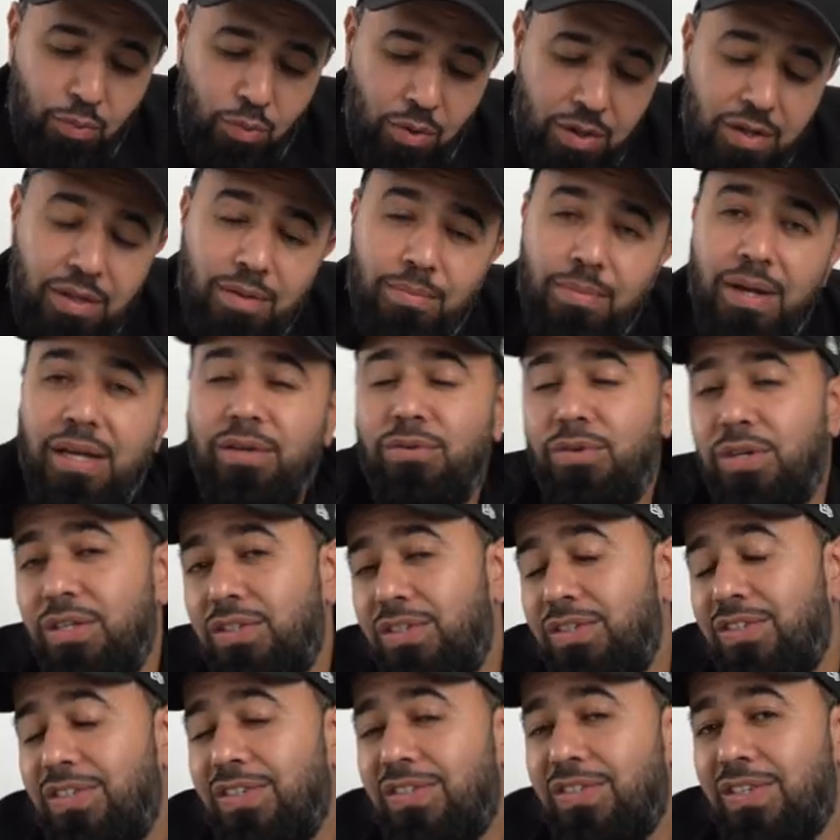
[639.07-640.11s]
One of the main
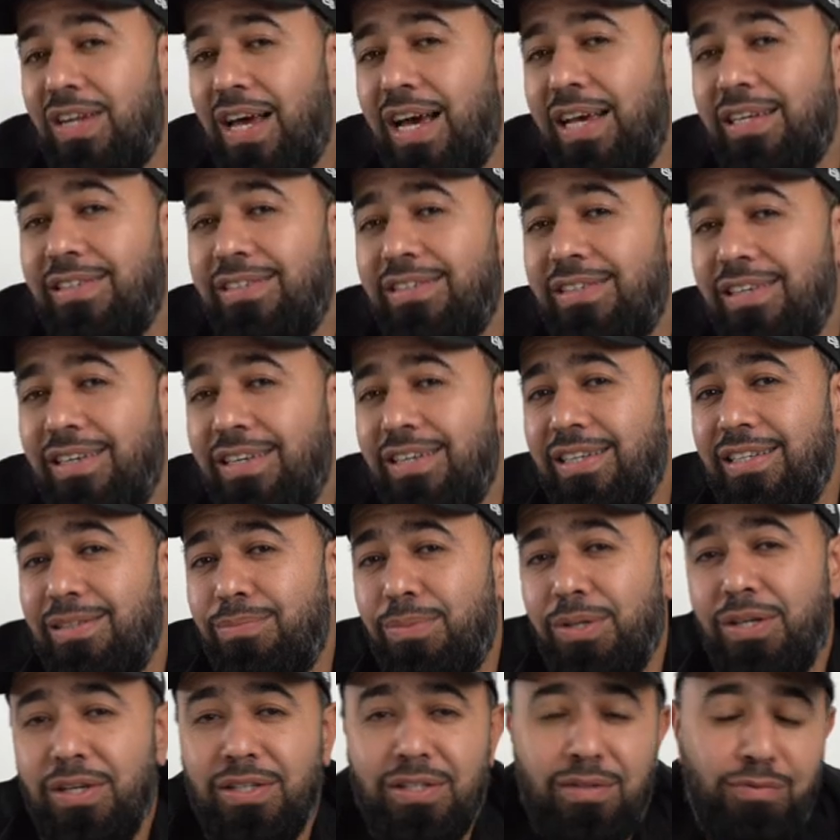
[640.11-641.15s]
reasons it's nice is
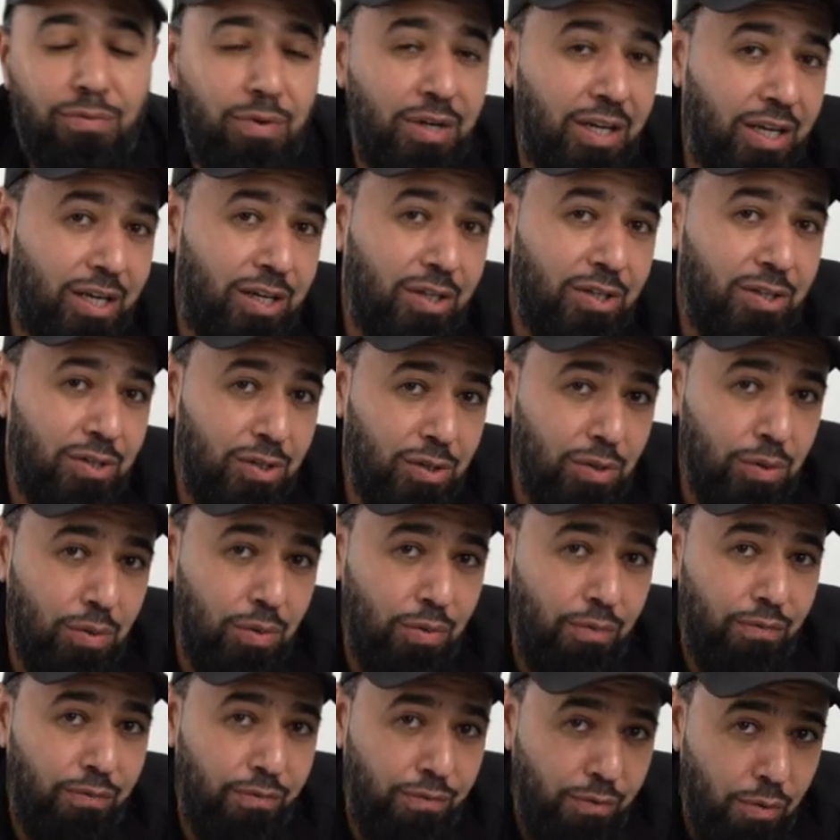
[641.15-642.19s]
because of what it can
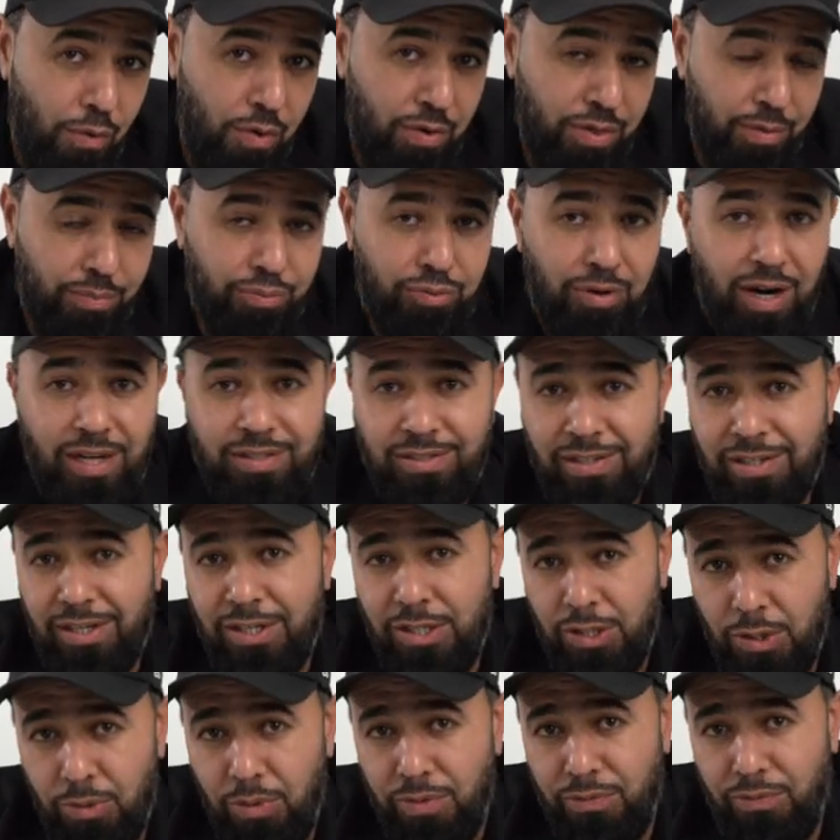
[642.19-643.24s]
do for the price it
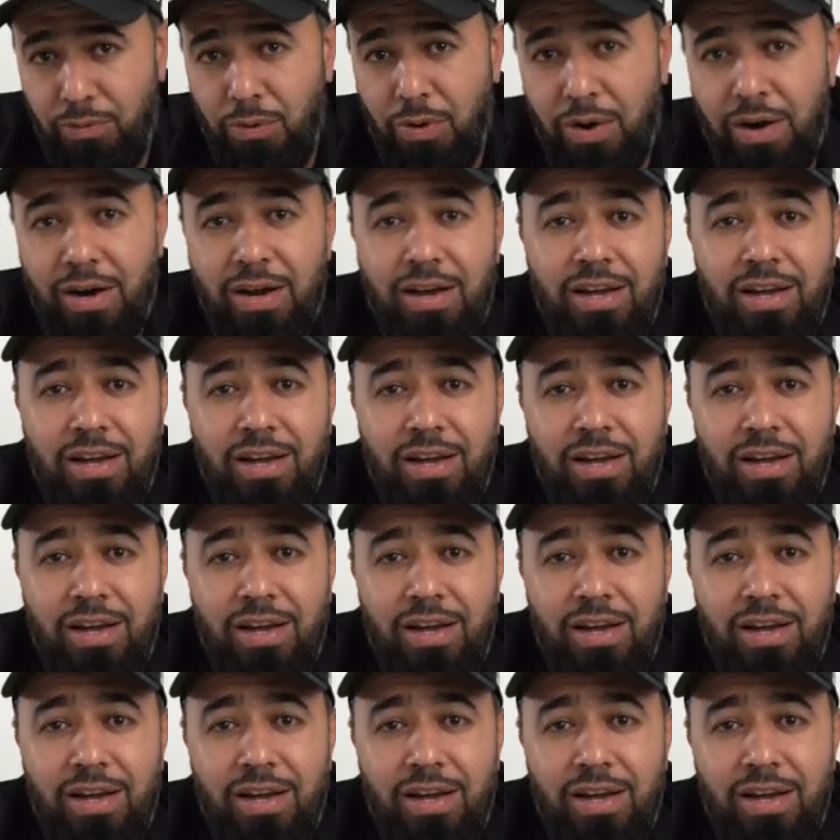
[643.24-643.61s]
can do it for.